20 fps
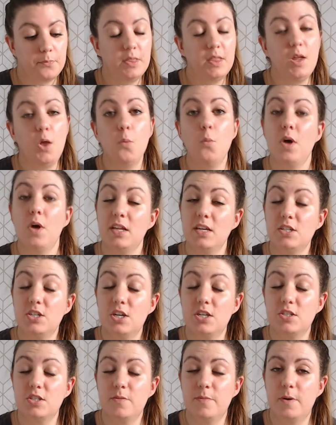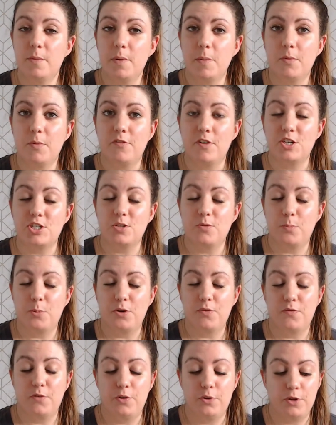while I talk to you about my professional
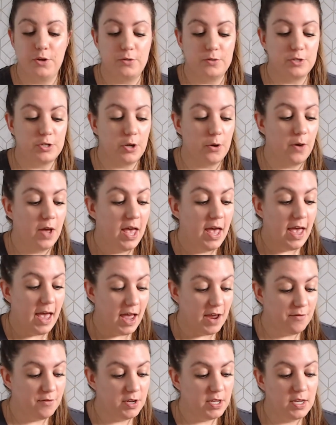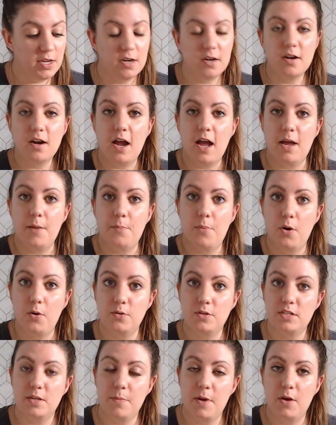portfolio. So every year I
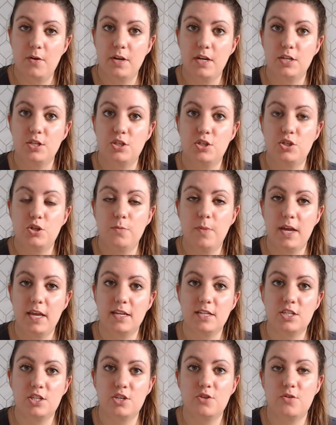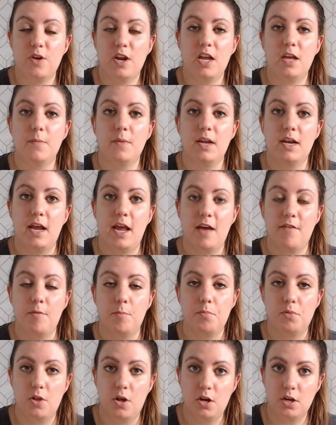post about it to my Instagram, and I have a
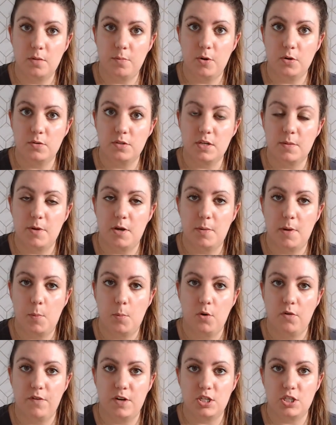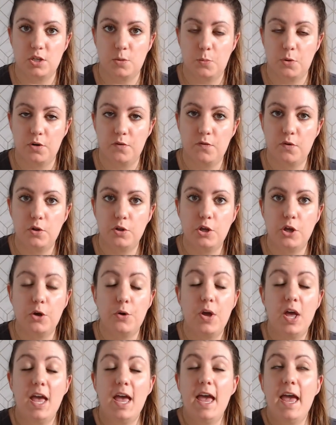blog post about my professional portfolio,
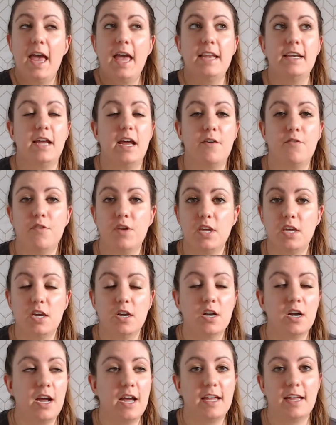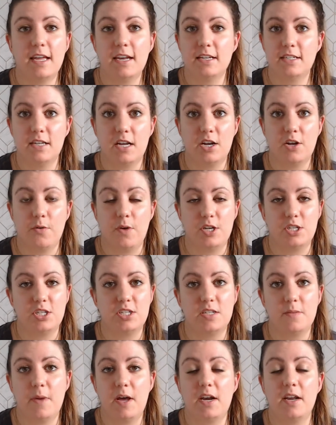and every year I get a ton of questions
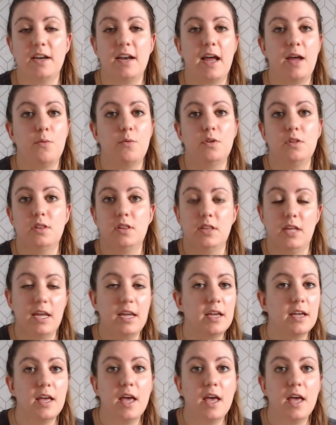about it. I will link